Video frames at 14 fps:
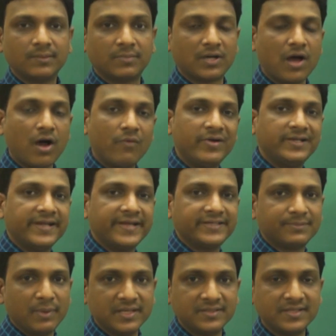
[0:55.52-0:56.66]
But how it
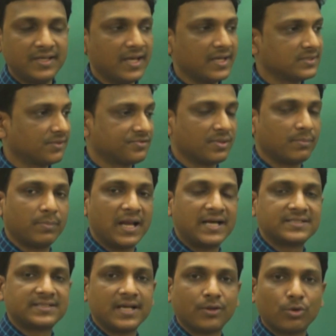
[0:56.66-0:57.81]
takes place in case of some
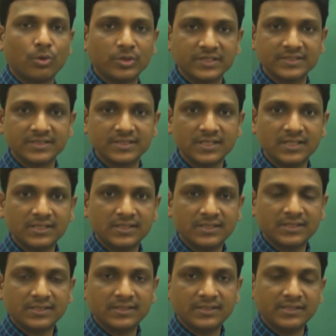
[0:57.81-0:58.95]
plants like crotons,
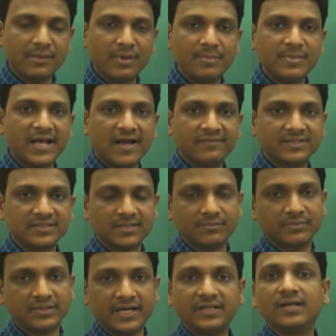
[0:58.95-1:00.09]
they may be having
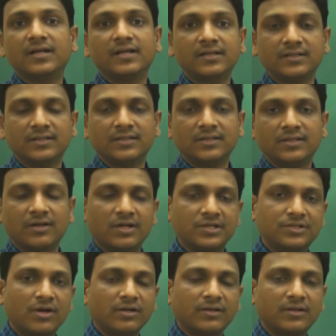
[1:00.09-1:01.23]
some red color or
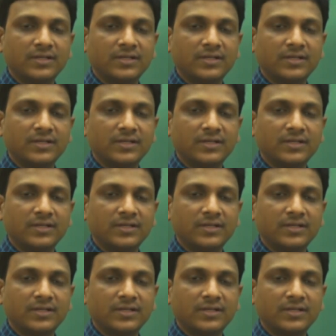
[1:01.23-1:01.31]
dark